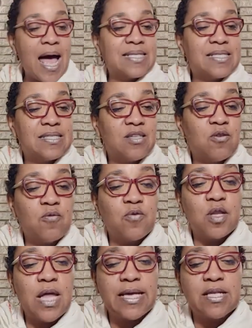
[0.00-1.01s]
I still
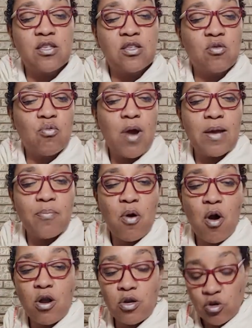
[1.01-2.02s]
feel like it's the right
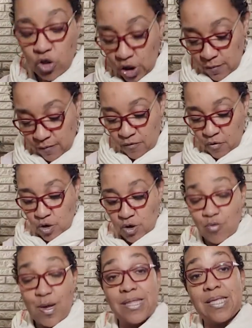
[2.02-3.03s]
partnership for
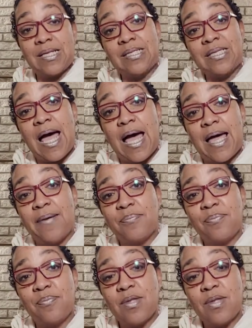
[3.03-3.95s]
you at this time.